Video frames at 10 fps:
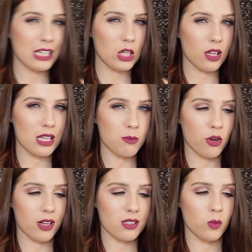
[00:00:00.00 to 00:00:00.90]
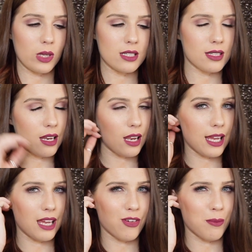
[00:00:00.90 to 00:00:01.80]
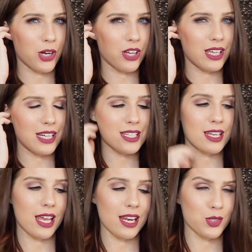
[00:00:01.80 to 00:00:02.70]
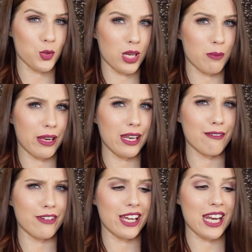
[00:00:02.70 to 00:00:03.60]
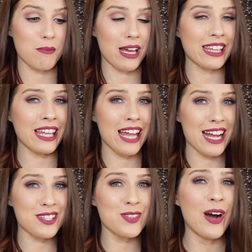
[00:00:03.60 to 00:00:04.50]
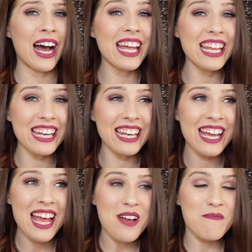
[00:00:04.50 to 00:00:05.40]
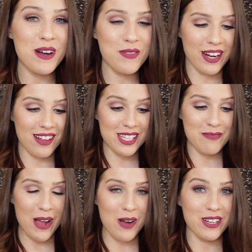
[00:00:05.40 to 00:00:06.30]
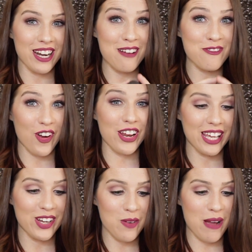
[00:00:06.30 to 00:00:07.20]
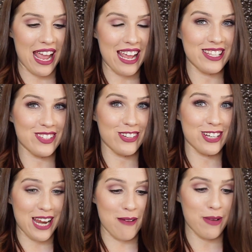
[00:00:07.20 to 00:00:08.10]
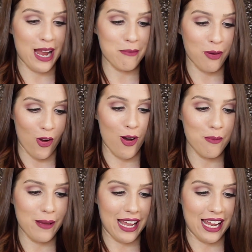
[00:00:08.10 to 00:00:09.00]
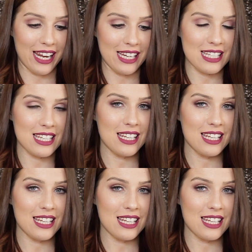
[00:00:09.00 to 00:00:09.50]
a lot of these products are ones that like everybody on the internet has already been loving, and I'm like the last one. But when I was in Melbourne, I finally got my hands on Champagne Pop, and